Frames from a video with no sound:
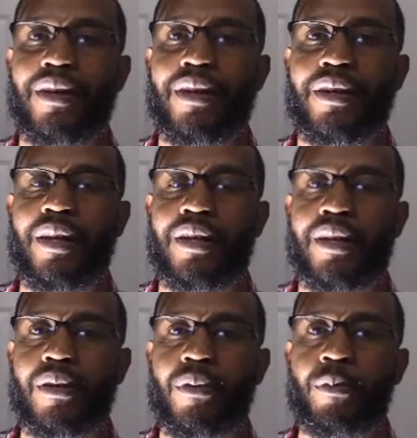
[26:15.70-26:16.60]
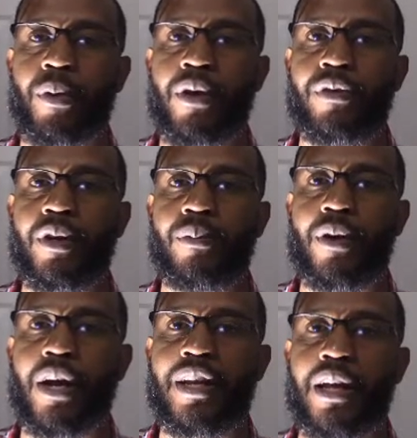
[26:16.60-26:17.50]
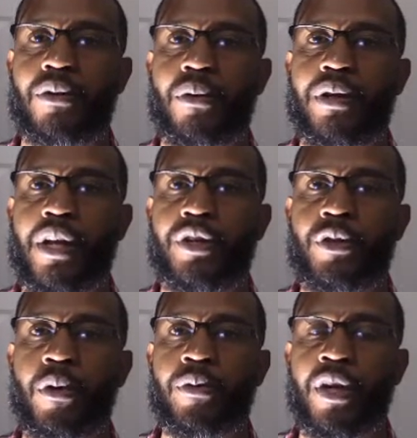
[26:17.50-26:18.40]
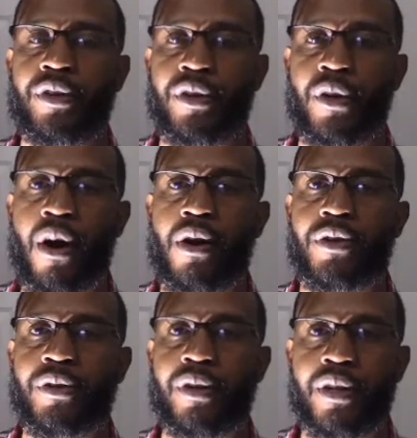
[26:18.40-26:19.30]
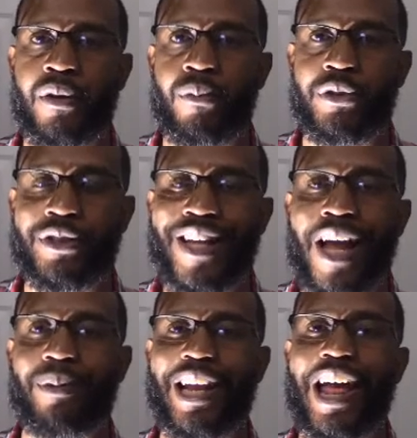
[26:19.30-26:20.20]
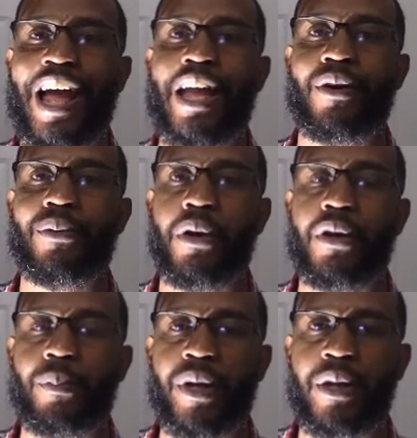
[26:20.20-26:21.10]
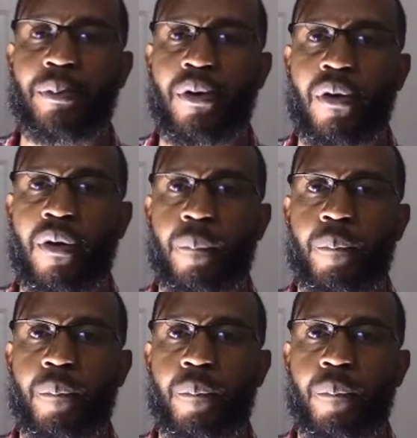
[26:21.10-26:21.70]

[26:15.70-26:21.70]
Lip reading: and we pray for them right now, Lord, that you will touch their heart so that they will stop lying on other people.